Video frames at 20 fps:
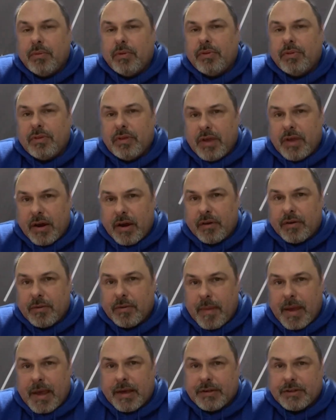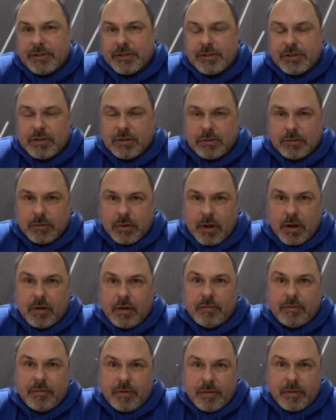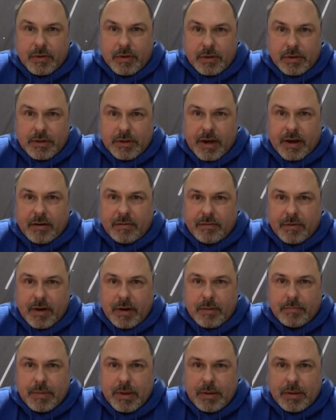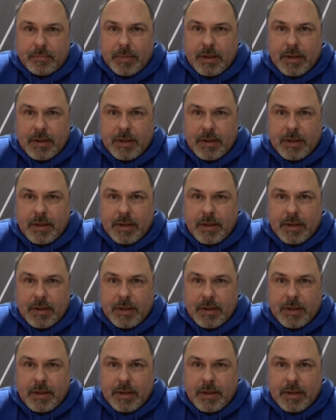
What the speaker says: with the air demands of the diaphragm pump.